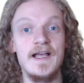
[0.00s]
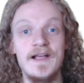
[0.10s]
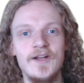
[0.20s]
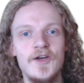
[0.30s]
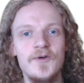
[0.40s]

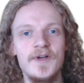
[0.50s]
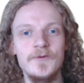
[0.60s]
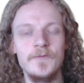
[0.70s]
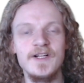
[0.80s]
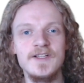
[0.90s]
Hello
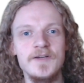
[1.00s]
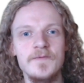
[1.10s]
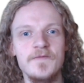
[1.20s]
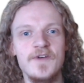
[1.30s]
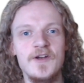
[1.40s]
and
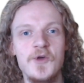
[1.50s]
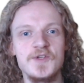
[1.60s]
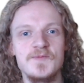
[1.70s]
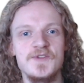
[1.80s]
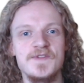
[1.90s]
welcome, fellow
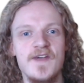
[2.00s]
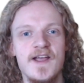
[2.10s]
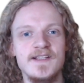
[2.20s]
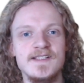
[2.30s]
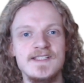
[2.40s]
motorsports
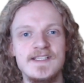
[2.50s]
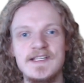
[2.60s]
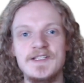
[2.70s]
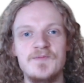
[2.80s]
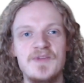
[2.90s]
fans.
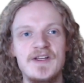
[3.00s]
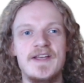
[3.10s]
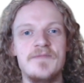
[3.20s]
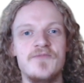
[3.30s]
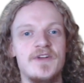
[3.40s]
It's been
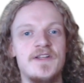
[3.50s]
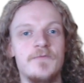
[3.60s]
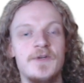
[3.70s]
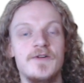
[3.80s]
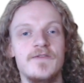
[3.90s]
a brilliant
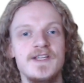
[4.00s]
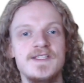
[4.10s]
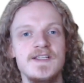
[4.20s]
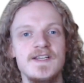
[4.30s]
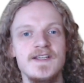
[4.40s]
week of
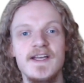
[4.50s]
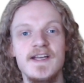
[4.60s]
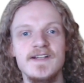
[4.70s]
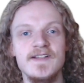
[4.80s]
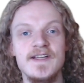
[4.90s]
racing,
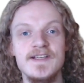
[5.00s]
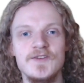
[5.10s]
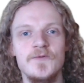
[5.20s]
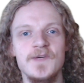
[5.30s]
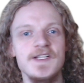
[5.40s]
and as
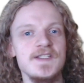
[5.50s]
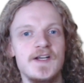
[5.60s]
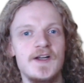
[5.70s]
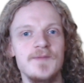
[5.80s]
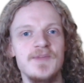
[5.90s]
always,
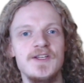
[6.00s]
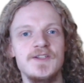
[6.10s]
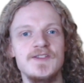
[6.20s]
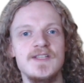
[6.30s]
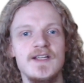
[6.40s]
I'm here
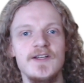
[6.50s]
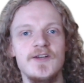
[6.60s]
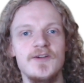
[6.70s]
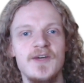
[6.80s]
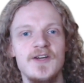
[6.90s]
to tell you
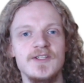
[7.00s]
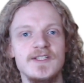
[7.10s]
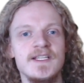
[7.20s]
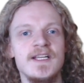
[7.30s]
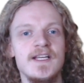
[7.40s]
all about
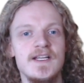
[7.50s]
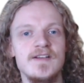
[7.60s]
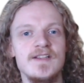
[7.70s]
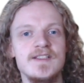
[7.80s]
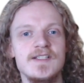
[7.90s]
it.
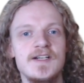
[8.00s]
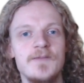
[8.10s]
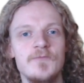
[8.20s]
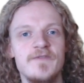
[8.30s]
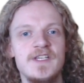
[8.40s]
This
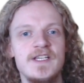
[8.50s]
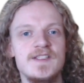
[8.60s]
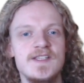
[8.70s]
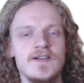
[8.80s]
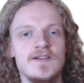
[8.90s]
time with the
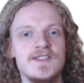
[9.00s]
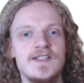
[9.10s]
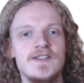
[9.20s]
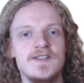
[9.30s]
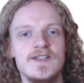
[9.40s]

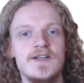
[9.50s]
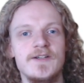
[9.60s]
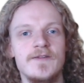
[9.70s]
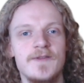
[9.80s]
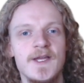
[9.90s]
single-seater
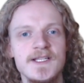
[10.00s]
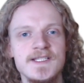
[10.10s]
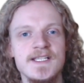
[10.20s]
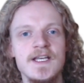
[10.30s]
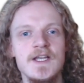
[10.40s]
side of
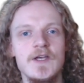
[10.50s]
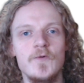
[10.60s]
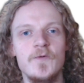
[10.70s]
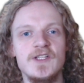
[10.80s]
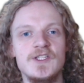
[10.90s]
things,
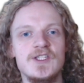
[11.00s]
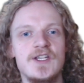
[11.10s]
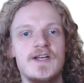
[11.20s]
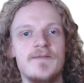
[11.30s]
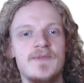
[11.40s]
which
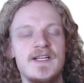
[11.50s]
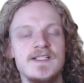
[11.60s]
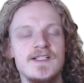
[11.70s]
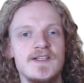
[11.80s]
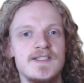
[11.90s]

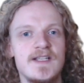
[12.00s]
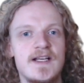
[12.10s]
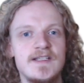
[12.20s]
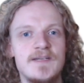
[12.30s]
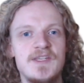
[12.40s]
let's get
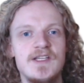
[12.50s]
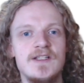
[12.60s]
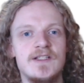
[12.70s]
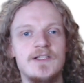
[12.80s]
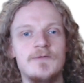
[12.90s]
started
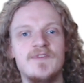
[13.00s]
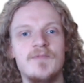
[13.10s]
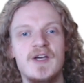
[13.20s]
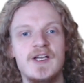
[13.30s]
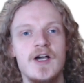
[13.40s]
immediately with the
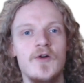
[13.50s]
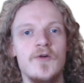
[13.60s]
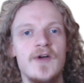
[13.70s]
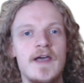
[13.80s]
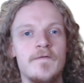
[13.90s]

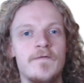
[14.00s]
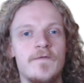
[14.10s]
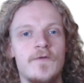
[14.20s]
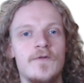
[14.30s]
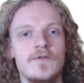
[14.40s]
Macau
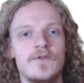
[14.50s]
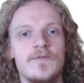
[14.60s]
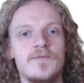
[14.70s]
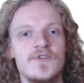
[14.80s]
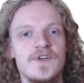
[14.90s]
F4
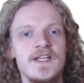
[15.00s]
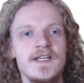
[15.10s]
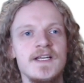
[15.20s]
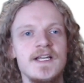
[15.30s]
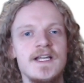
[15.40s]
Grand
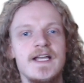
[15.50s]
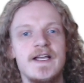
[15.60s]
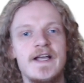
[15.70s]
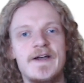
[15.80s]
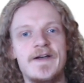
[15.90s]
Prix.
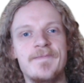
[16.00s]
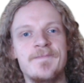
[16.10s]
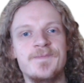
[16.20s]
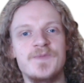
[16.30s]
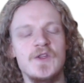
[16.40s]

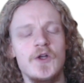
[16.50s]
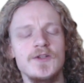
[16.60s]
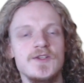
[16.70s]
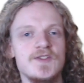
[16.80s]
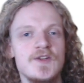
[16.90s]

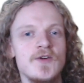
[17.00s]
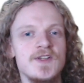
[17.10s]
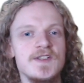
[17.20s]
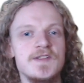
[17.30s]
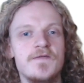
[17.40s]
Not the
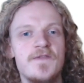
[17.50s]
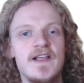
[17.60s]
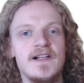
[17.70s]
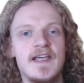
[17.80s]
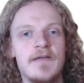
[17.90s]
strongest
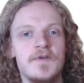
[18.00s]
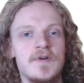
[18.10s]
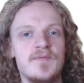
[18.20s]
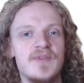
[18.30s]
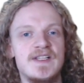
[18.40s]
field
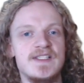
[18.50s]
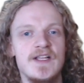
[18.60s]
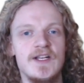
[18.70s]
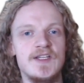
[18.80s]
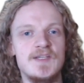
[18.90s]
ever, but
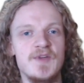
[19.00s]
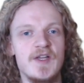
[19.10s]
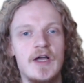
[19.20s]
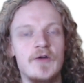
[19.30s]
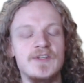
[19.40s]
still it's
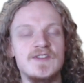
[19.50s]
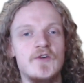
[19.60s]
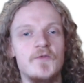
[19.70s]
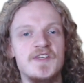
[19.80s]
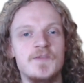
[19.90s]
Macau, it's
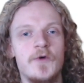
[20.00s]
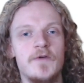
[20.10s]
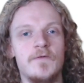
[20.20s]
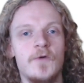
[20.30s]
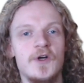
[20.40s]
always
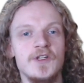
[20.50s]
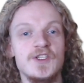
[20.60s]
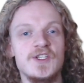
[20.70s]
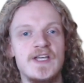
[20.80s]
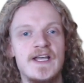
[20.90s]
worth a
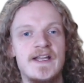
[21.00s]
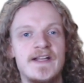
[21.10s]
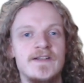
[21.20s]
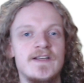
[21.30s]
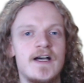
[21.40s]
watch.
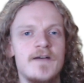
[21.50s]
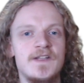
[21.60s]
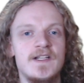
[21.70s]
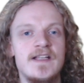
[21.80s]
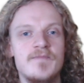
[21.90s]
And
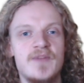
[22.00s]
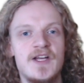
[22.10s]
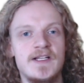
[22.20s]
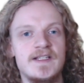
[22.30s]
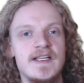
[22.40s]
Arvind
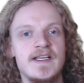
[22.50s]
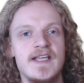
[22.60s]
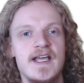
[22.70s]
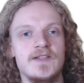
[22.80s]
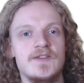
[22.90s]
Lindblad did
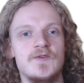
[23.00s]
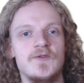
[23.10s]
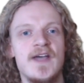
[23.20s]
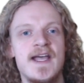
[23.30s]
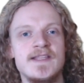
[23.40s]
get
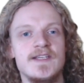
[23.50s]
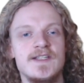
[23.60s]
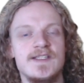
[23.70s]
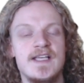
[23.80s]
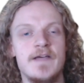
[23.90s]
to end
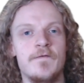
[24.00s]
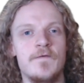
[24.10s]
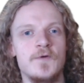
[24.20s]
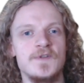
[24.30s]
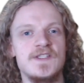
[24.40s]
his
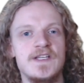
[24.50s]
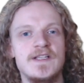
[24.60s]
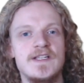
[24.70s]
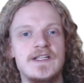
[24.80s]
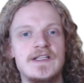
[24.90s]
F4
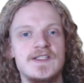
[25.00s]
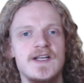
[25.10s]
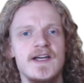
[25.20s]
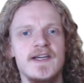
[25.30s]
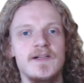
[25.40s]
stint in
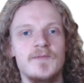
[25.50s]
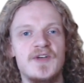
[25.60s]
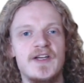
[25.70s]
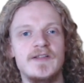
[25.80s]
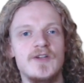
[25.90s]
style
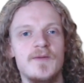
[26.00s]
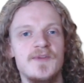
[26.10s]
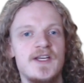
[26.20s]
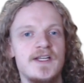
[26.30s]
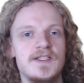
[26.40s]
by
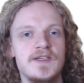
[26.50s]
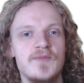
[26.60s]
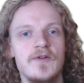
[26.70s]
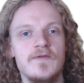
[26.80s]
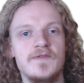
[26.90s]
dominating
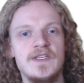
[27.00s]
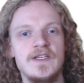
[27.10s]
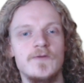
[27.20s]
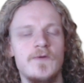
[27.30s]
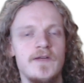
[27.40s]
both the
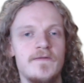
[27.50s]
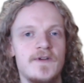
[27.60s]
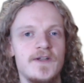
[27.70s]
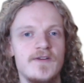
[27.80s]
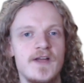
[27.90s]

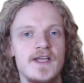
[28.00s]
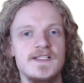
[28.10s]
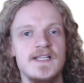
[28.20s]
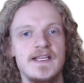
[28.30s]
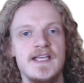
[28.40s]
qualifying
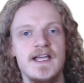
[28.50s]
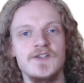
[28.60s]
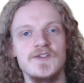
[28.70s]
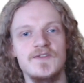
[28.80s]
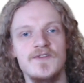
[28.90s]
race and the
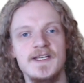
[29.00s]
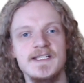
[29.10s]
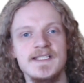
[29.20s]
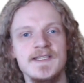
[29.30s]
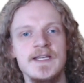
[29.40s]
actual
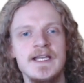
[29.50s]
race.